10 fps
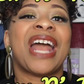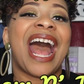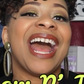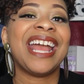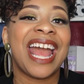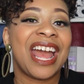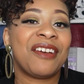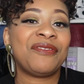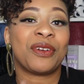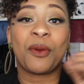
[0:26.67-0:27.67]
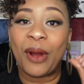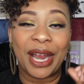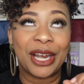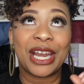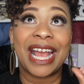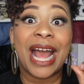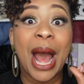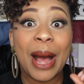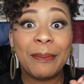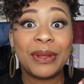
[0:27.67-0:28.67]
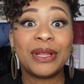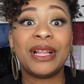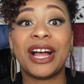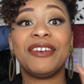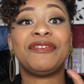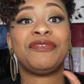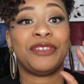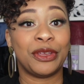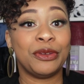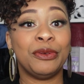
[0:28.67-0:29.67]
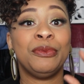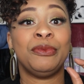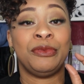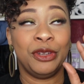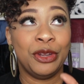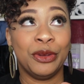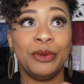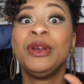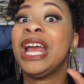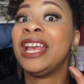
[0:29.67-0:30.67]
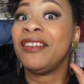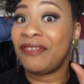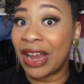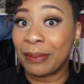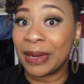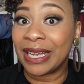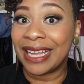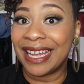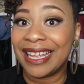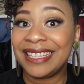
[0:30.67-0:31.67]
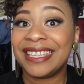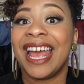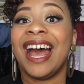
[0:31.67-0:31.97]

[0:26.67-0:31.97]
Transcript: I have acquired a couple of few new fabric cuts.